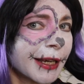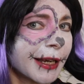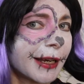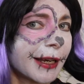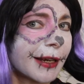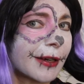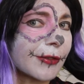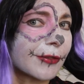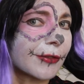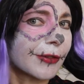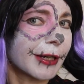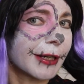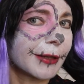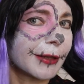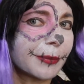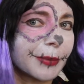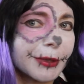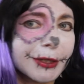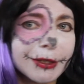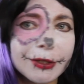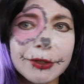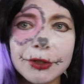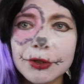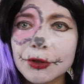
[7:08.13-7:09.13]
hair right
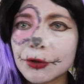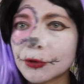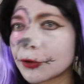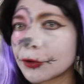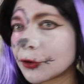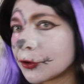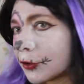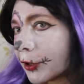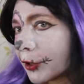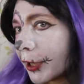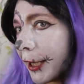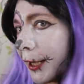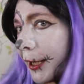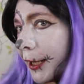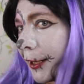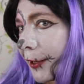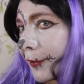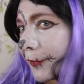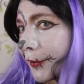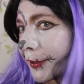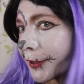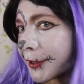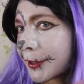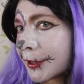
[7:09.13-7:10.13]
but it's so cute I
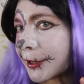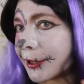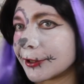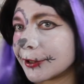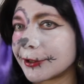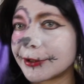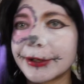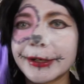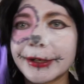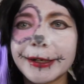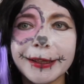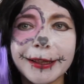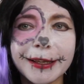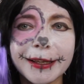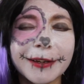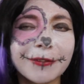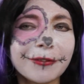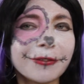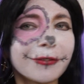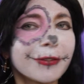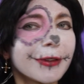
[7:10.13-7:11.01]
love this color and I